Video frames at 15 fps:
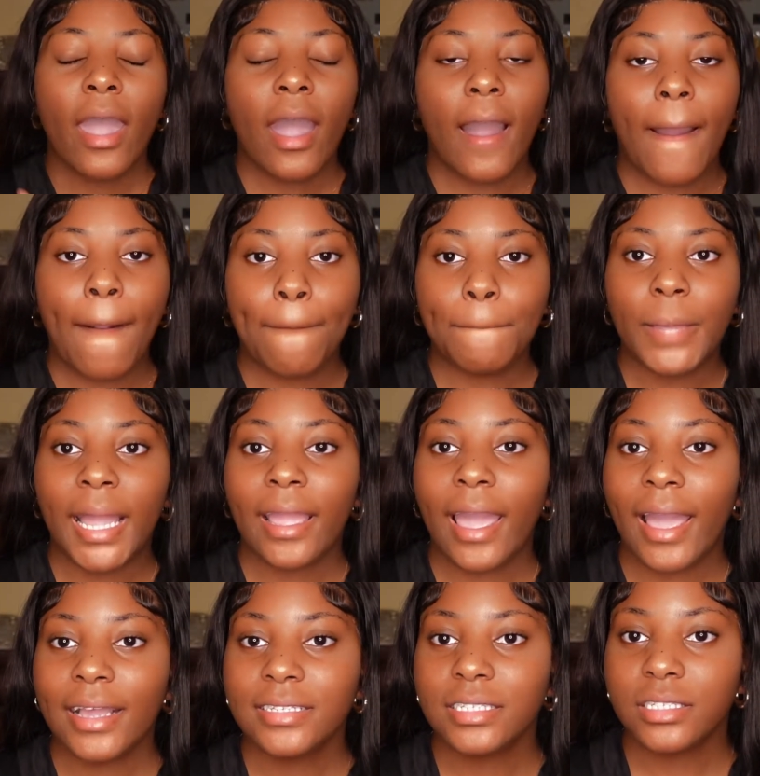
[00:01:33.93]
um i
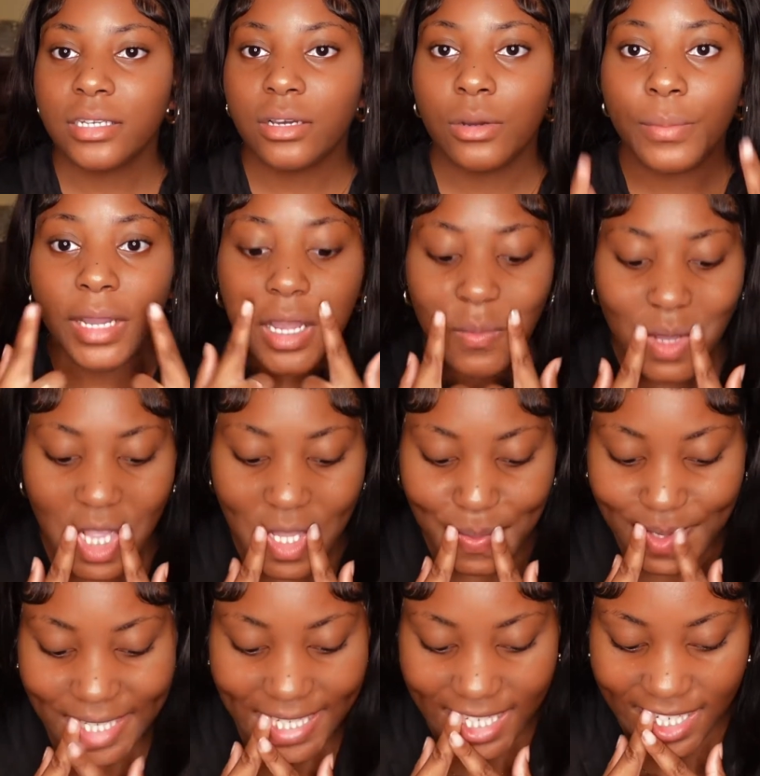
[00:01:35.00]
asked oh my god my
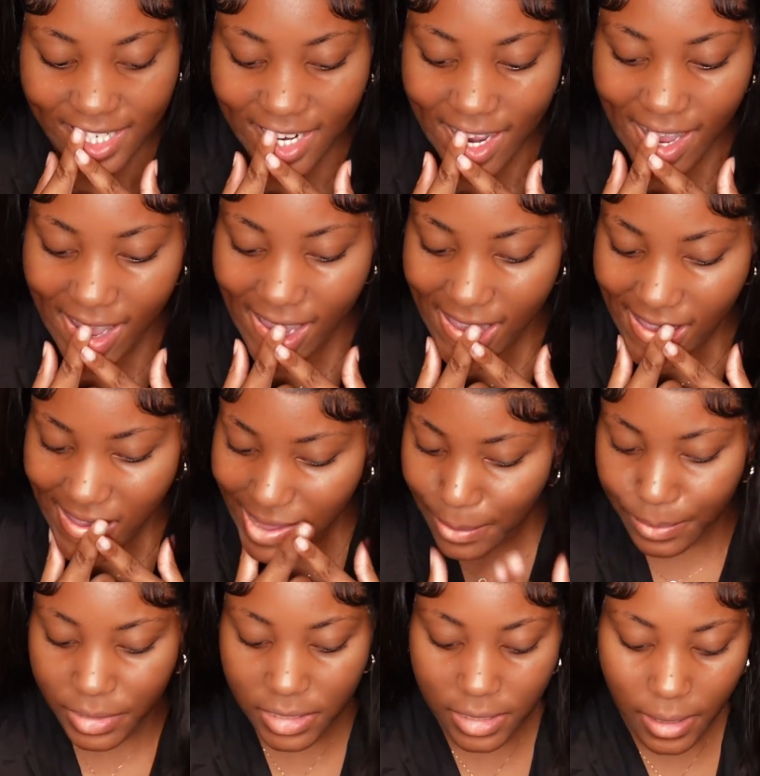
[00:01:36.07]
lips is
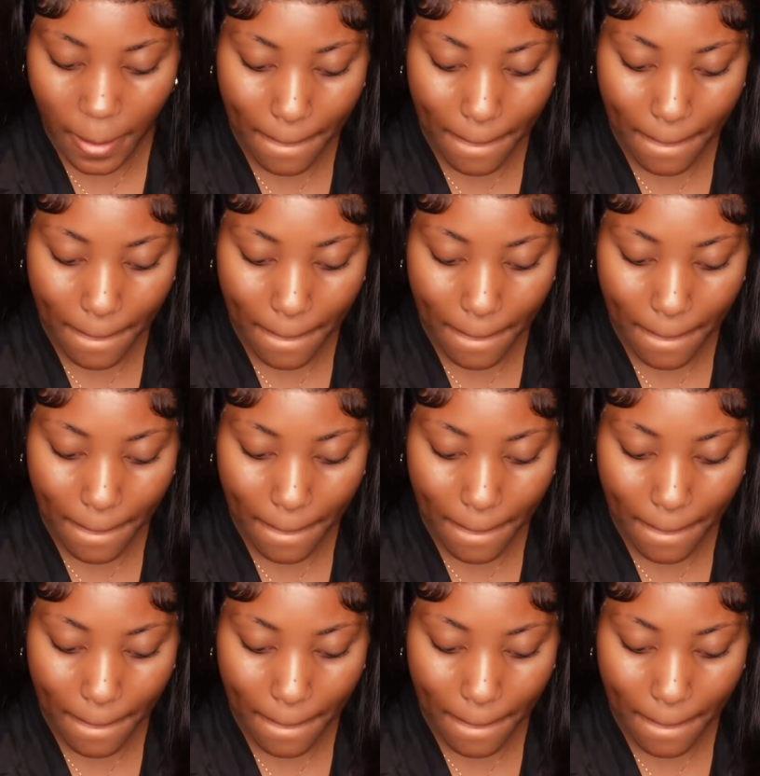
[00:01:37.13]
chapped